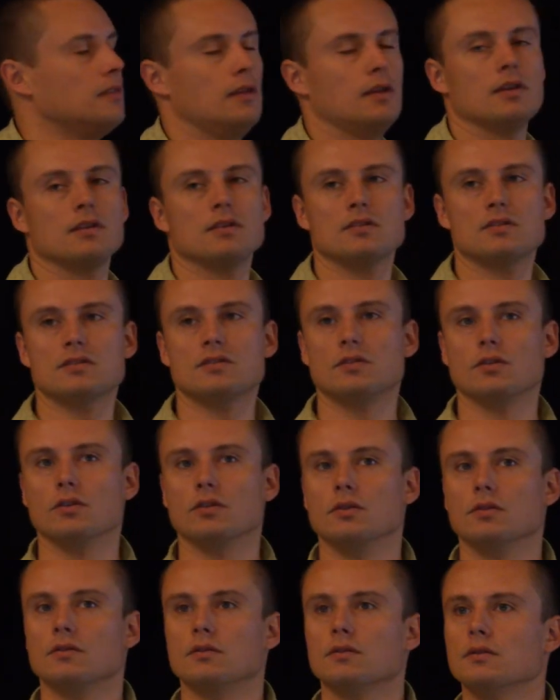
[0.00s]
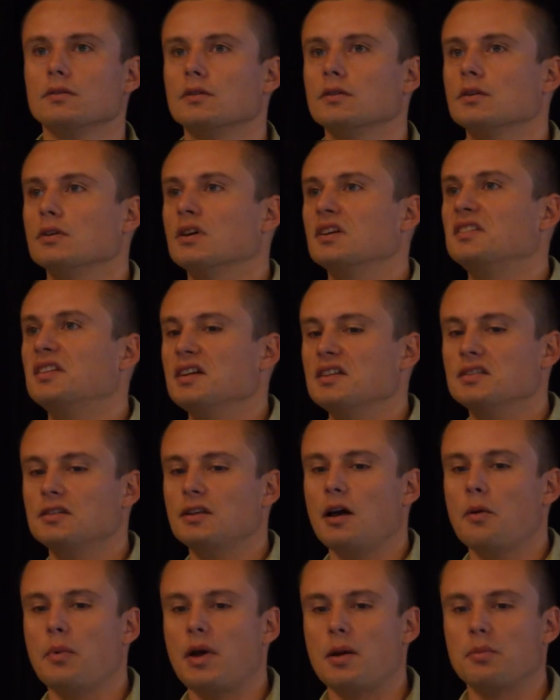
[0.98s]
things to a
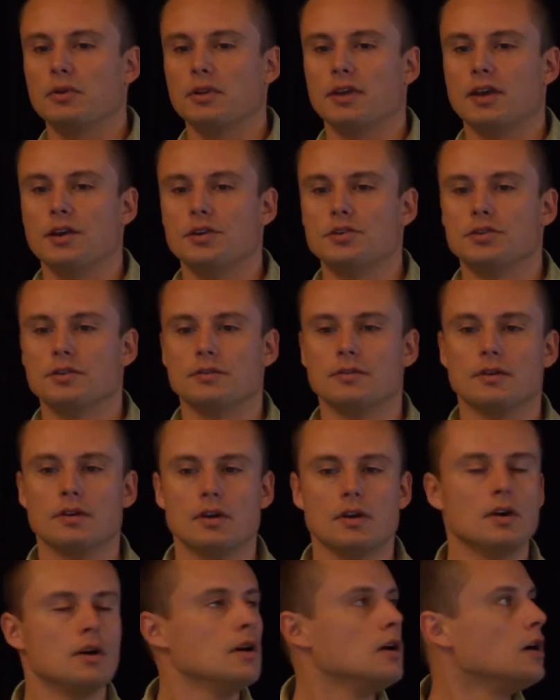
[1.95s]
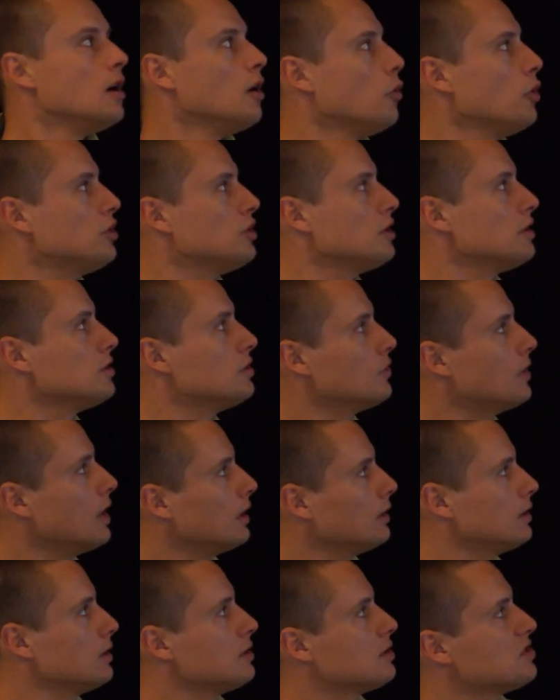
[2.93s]
desktop application, which is you've
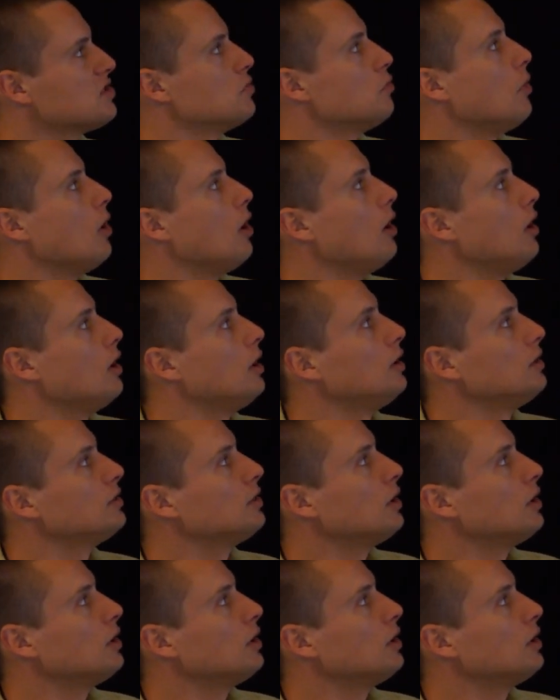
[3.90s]
got these small